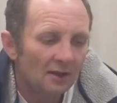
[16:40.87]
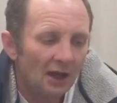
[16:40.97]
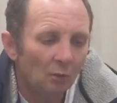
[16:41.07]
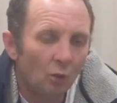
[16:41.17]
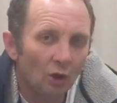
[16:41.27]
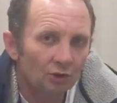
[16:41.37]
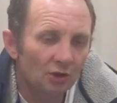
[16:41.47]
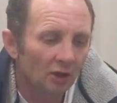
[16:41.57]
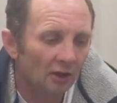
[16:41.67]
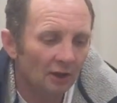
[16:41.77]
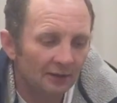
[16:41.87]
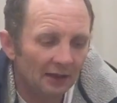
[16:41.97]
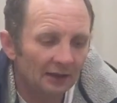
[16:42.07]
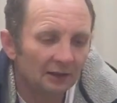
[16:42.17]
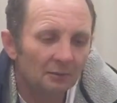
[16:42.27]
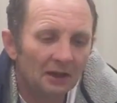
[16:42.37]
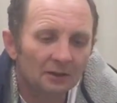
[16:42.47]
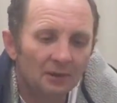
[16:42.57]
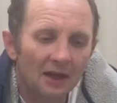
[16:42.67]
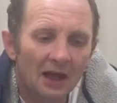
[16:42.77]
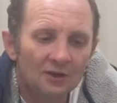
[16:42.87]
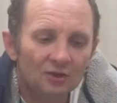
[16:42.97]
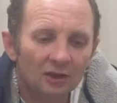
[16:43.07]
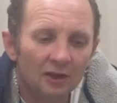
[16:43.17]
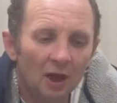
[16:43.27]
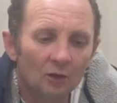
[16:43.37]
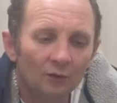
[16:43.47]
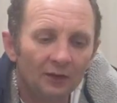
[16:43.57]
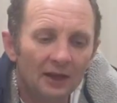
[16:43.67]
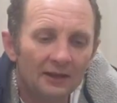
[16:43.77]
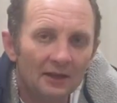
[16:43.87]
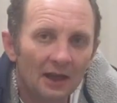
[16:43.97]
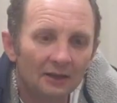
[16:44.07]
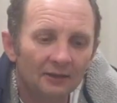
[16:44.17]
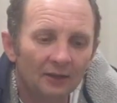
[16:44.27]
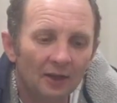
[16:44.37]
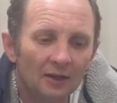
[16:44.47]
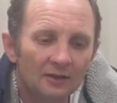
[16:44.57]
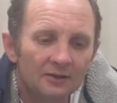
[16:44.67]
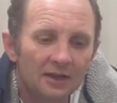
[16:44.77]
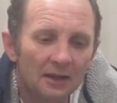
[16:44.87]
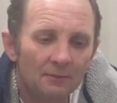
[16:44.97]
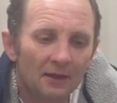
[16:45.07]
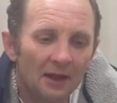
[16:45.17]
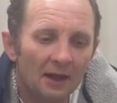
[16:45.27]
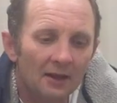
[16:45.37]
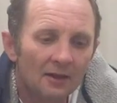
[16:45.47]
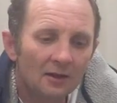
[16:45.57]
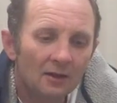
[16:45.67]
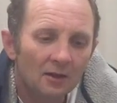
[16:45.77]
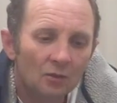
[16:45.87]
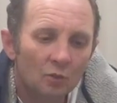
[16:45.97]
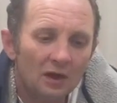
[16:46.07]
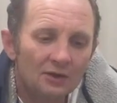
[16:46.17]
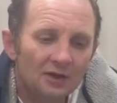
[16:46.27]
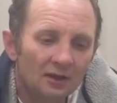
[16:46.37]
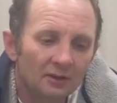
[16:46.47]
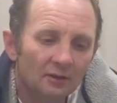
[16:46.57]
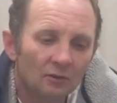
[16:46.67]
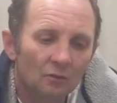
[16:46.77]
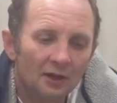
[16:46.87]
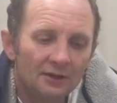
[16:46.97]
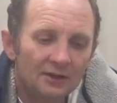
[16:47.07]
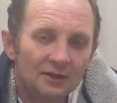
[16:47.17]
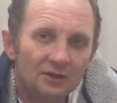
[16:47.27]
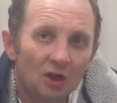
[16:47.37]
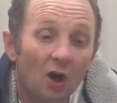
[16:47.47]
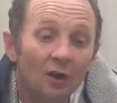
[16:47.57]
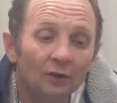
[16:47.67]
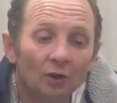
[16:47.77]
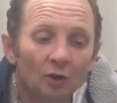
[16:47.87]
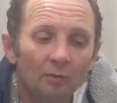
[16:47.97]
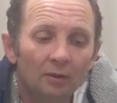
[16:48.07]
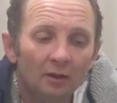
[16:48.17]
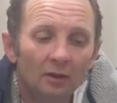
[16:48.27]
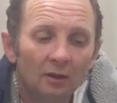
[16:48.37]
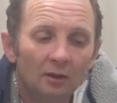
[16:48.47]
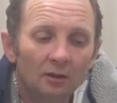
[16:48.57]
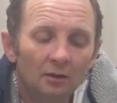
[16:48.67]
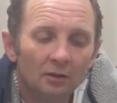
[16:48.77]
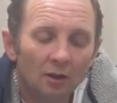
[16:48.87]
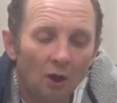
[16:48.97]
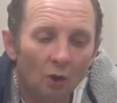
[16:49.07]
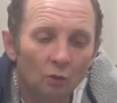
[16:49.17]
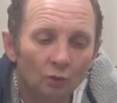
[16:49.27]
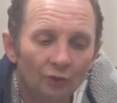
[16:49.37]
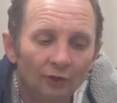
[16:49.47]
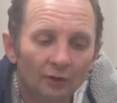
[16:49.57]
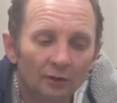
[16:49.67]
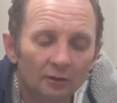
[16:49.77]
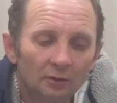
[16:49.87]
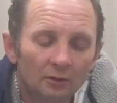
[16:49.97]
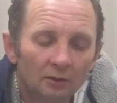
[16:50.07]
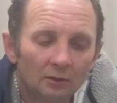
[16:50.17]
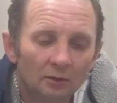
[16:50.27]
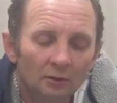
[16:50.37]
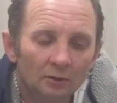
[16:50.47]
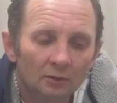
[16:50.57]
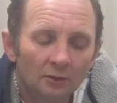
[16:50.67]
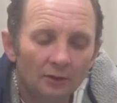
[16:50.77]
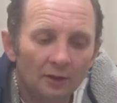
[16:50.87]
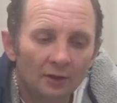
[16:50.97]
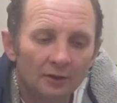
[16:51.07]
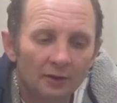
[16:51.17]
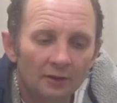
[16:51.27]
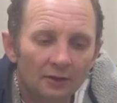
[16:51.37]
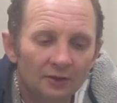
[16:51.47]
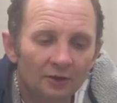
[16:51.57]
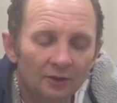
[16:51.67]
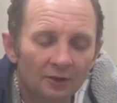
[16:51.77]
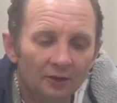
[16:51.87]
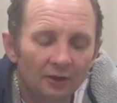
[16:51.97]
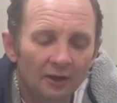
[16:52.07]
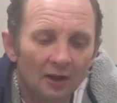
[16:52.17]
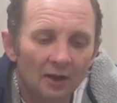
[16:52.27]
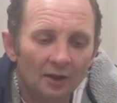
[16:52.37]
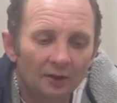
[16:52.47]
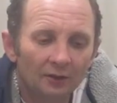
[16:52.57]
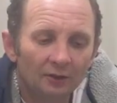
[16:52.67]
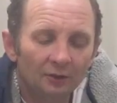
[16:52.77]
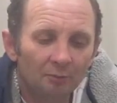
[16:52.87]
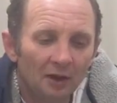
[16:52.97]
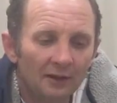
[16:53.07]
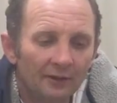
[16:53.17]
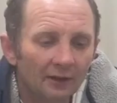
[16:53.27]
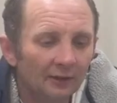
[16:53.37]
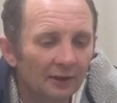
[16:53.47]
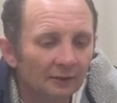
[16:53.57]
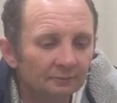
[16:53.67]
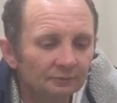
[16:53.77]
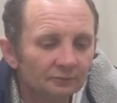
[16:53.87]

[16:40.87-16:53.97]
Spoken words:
that washer and that little metal bit actually goes in that tip there, which when this is tightened up holds the spray thing there.